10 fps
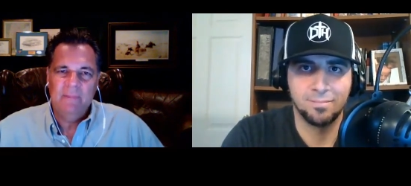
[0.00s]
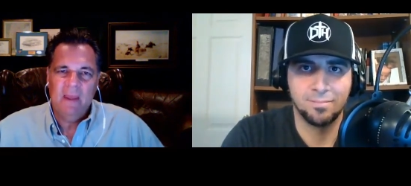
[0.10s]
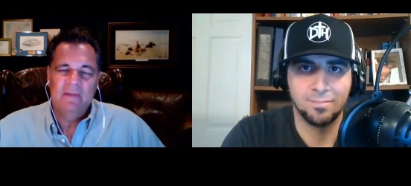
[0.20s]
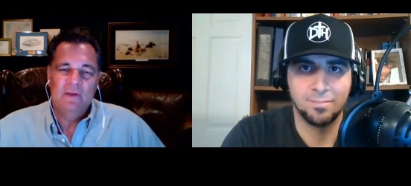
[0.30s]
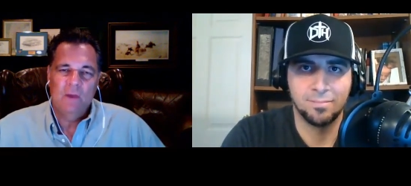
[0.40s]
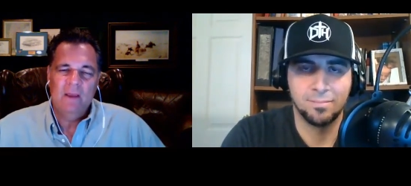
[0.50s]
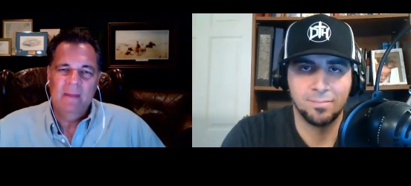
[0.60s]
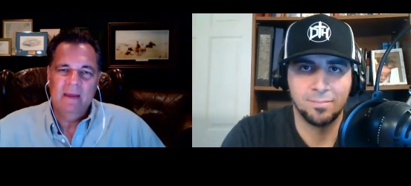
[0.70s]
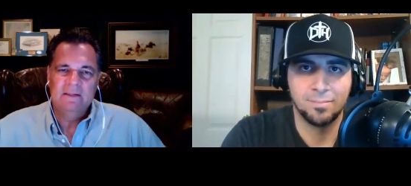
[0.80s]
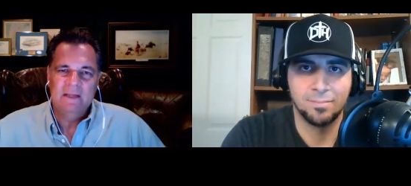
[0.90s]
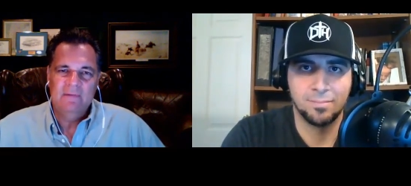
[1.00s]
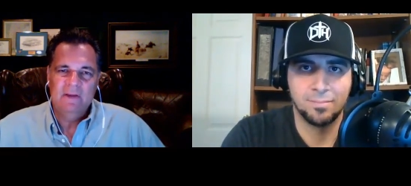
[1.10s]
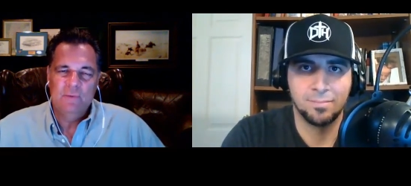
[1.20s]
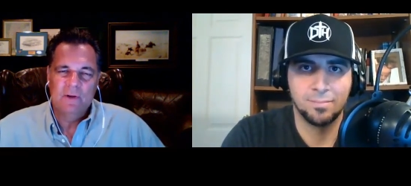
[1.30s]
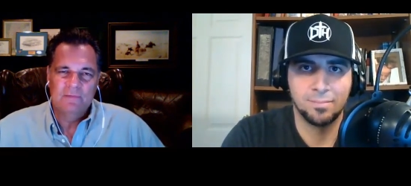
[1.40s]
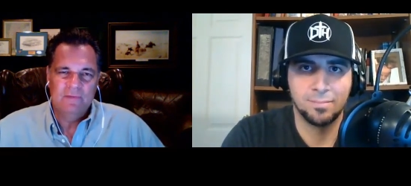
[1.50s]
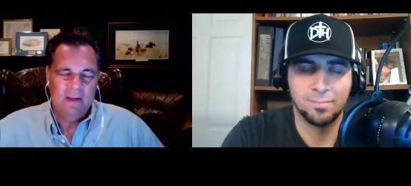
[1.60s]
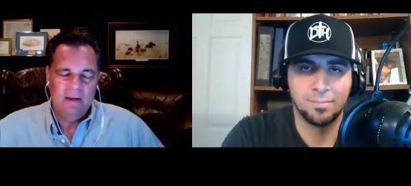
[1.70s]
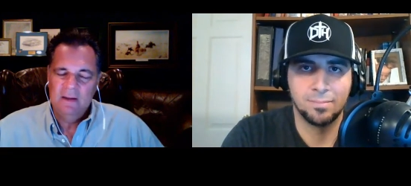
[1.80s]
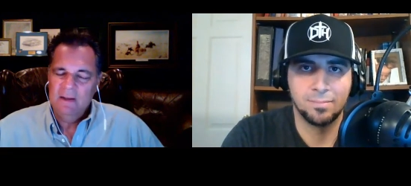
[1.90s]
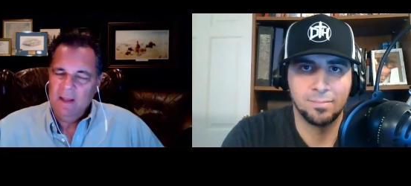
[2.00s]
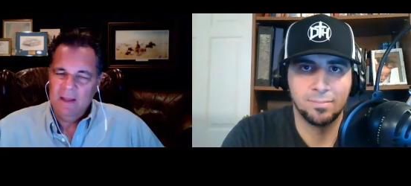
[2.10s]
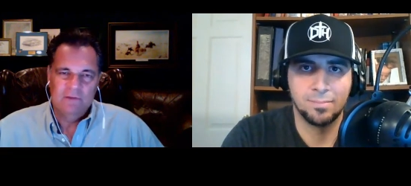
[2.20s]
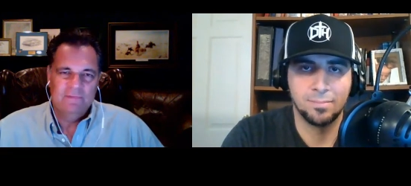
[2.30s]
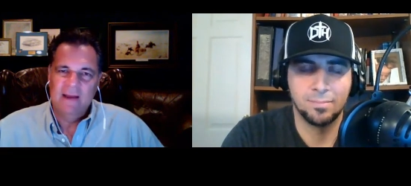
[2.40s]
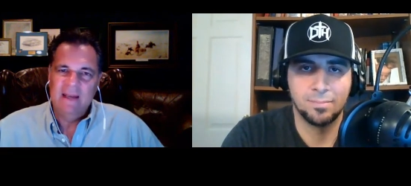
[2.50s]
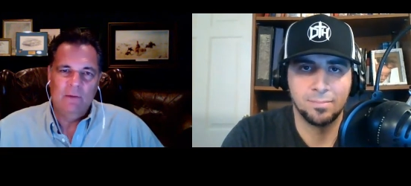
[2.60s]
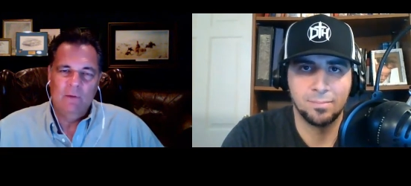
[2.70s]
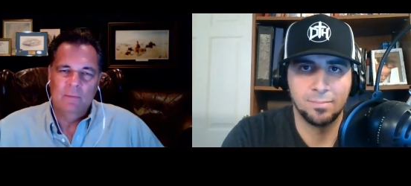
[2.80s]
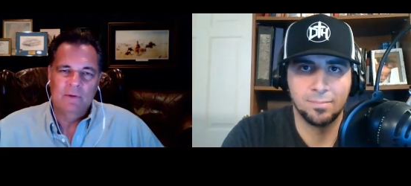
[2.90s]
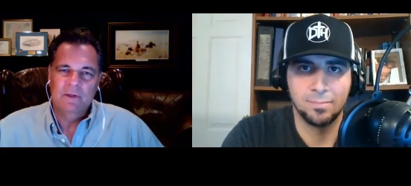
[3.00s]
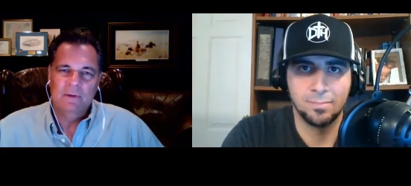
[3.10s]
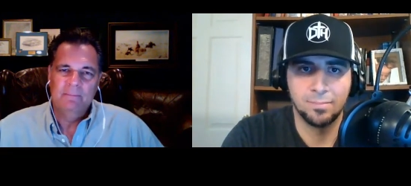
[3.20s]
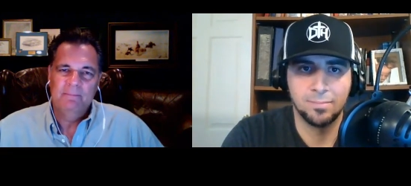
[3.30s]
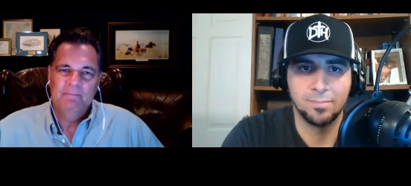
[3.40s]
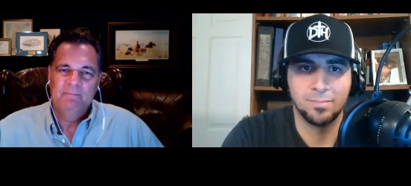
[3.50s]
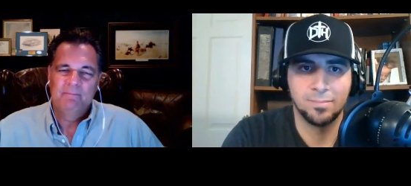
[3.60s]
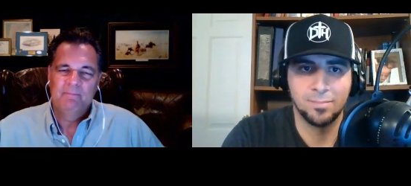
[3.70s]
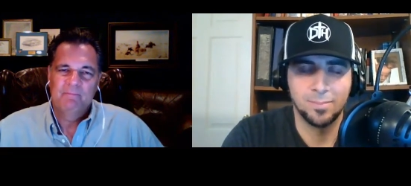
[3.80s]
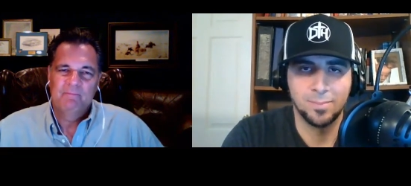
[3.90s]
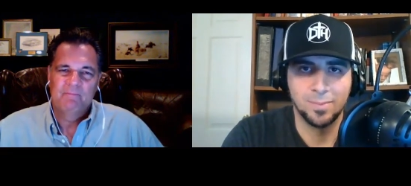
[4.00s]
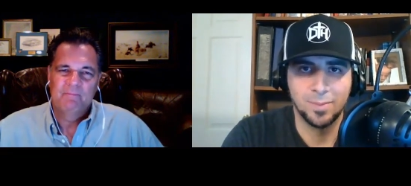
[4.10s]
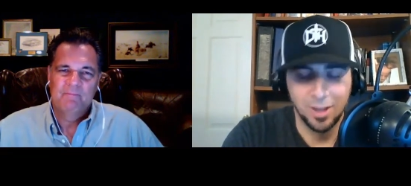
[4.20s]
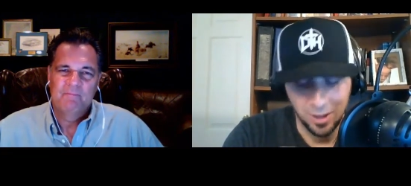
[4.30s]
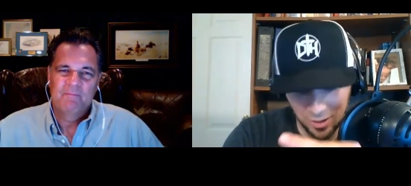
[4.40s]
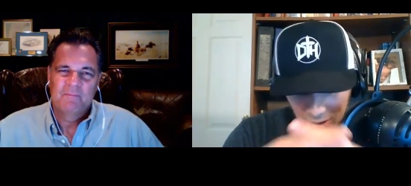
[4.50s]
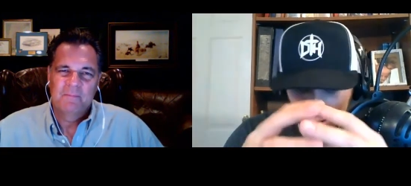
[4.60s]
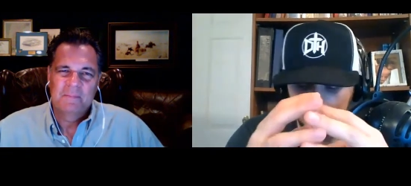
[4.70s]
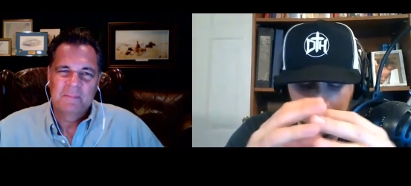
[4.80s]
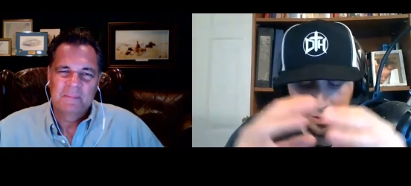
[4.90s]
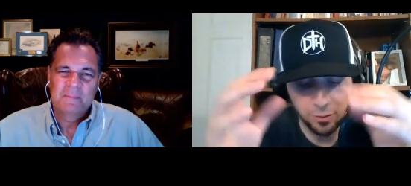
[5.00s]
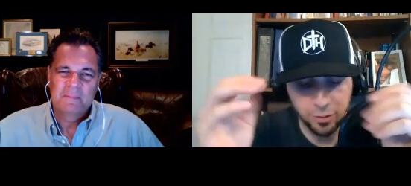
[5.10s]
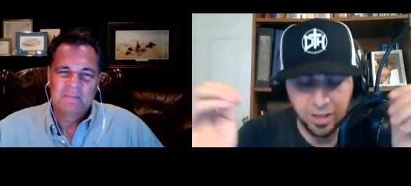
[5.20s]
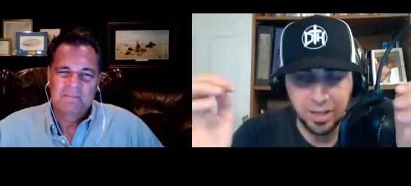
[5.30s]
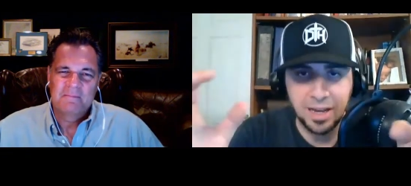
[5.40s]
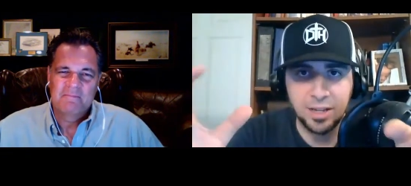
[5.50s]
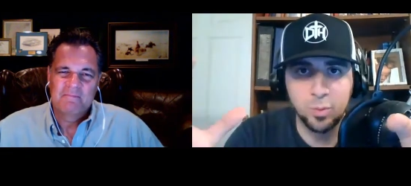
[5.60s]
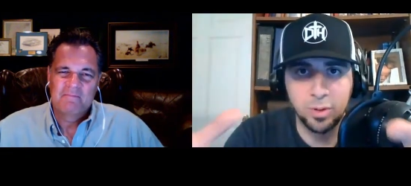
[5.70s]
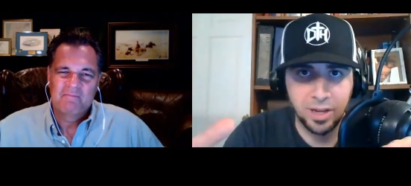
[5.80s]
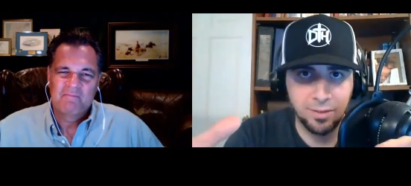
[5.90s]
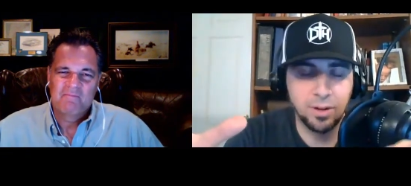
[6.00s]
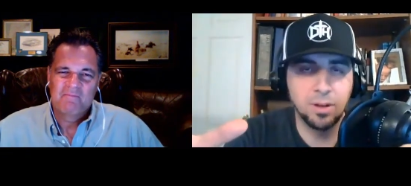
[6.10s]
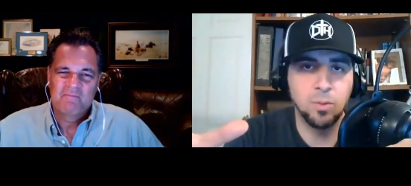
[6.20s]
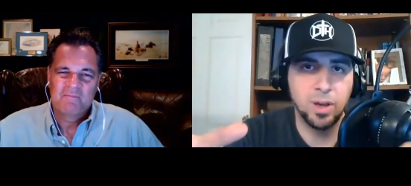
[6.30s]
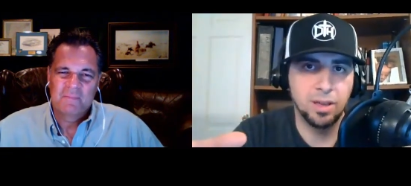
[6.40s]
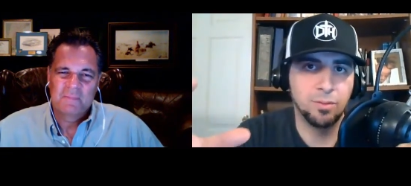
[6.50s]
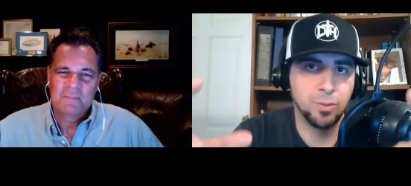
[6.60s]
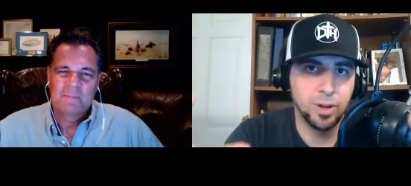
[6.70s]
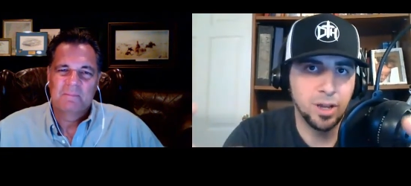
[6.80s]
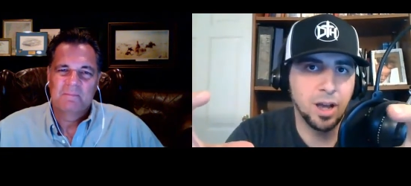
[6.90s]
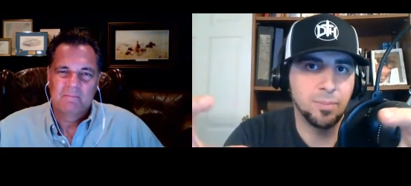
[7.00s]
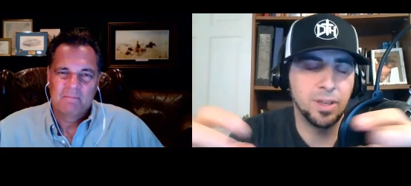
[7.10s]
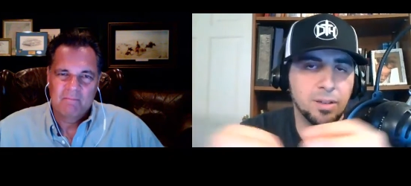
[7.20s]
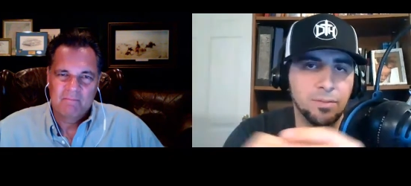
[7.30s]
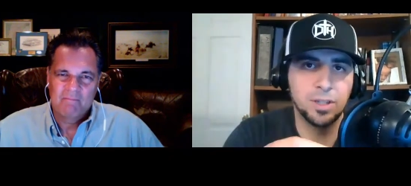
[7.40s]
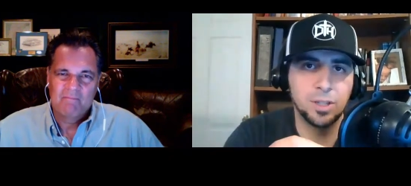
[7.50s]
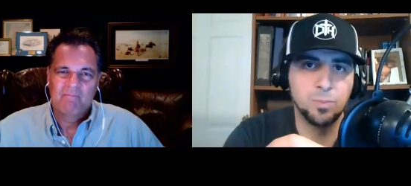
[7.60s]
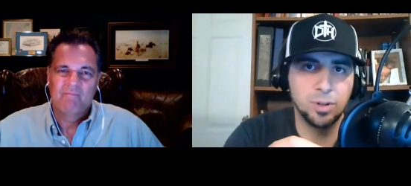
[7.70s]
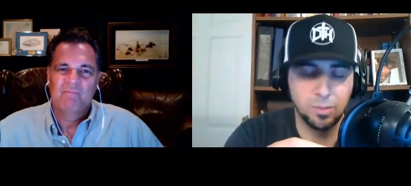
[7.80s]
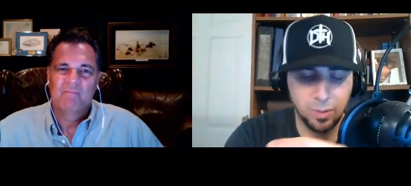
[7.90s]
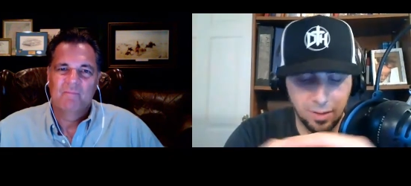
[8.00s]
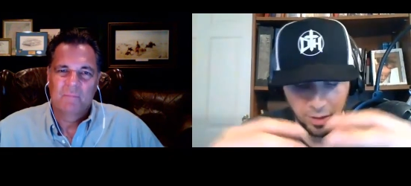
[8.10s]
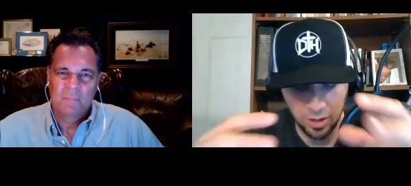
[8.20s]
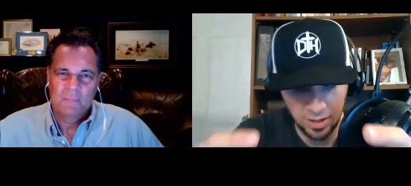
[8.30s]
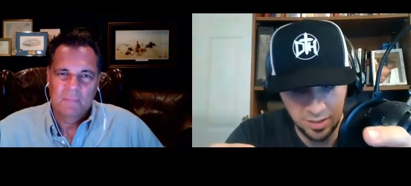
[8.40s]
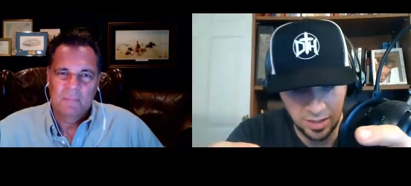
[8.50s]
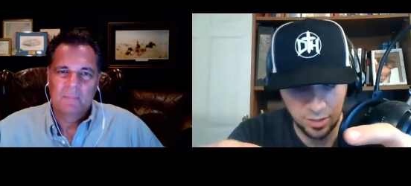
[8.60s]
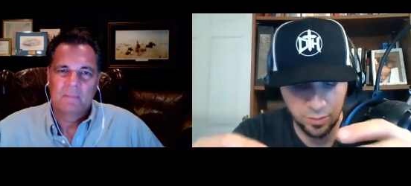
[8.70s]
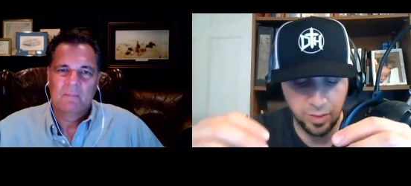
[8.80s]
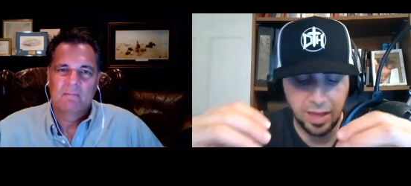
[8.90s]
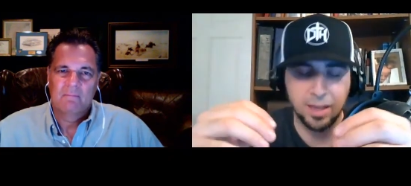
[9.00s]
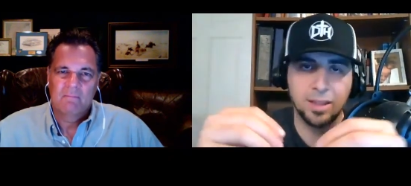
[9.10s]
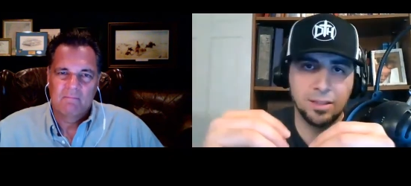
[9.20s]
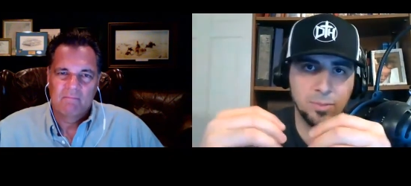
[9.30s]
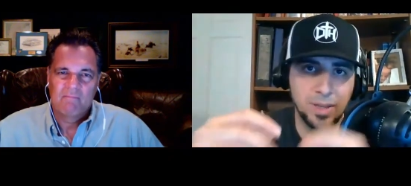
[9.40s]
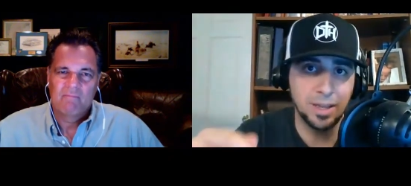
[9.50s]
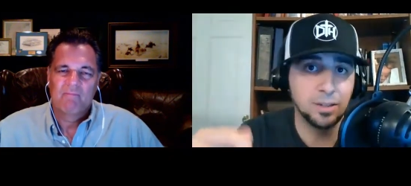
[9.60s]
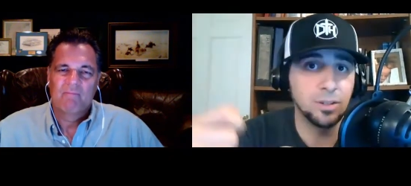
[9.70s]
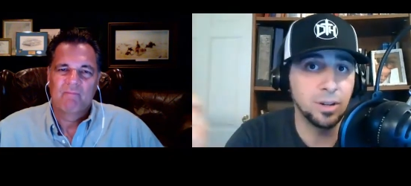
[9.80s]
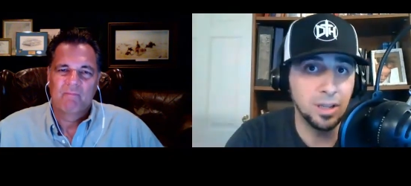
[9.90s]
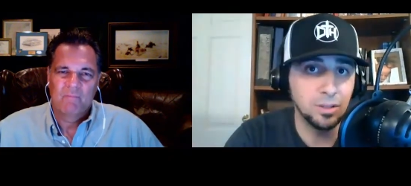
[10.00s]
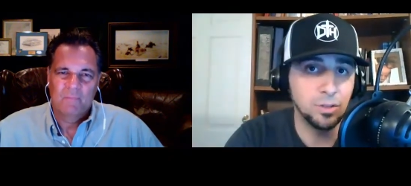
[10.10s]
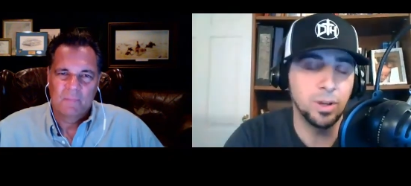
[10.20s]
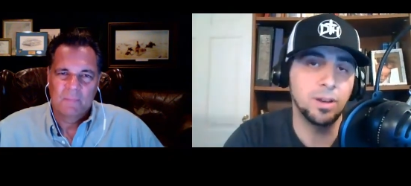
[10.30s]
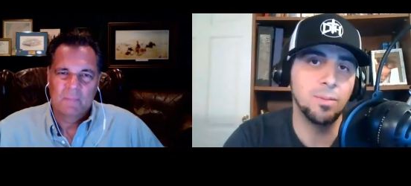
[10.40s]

Speaker 1: and then Greatman TV Twitter feed, and you'll find out what we're doing.
Speaker 2: Good. And don't forget, guys, we're giving away a free copy of this book. We're having a contest for that. And to be entered into it,